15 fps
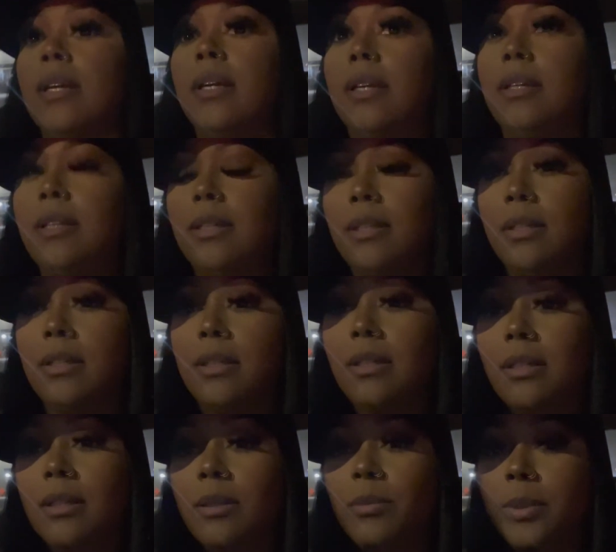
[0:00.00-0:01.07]

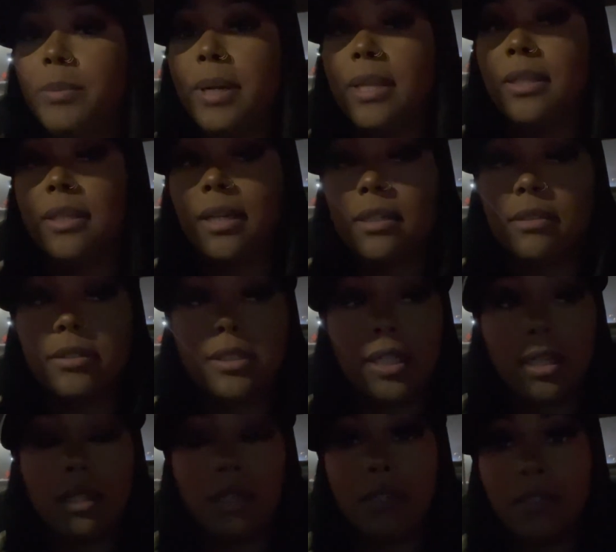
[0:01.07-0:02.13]
And we're probably not gonna
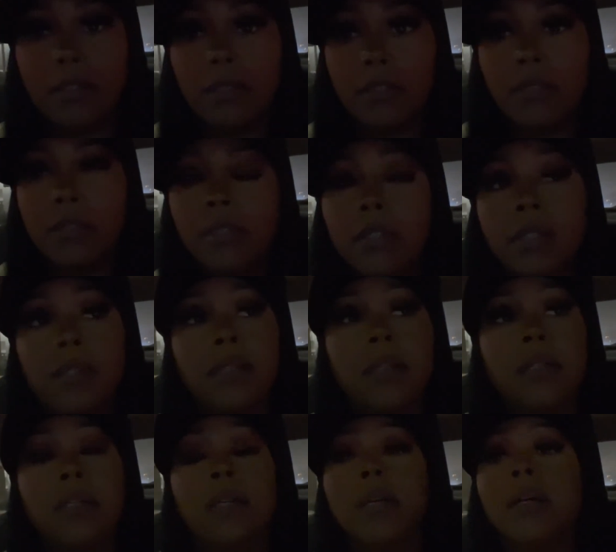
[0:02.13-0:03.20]
stay long,
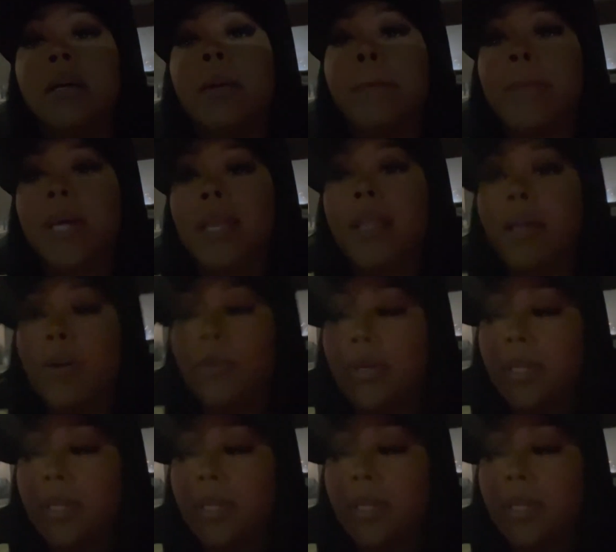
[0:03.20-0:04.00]
but long